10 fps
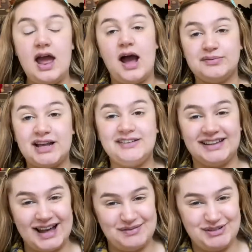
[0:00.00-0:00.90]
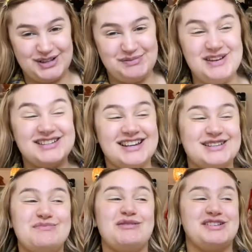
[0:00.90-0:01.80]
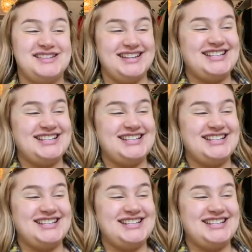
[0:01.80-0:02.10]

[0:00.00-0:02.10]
I'm telling you that because I'm using it as a mirror to the